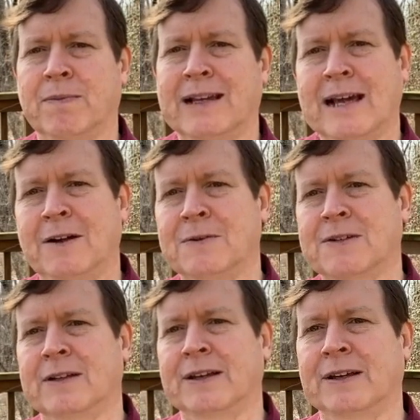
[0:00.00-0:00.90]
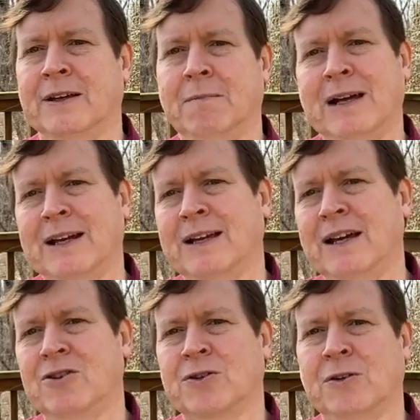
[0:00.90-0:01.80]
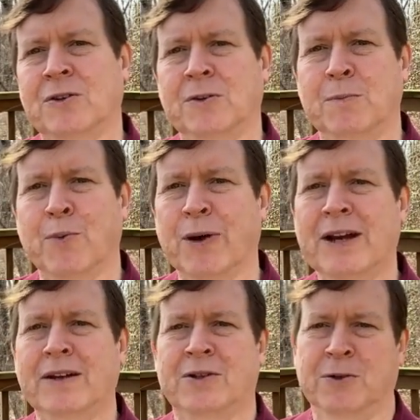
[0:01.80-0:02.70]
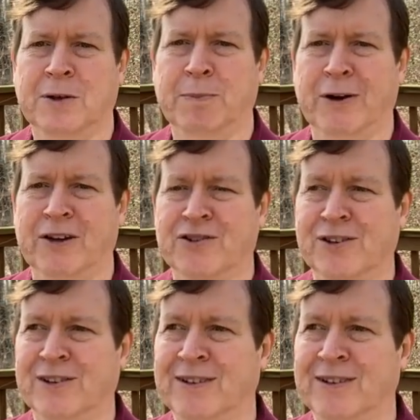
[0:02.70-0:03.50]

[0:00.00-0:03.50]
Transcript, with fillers: counseling and medication could bring to depression.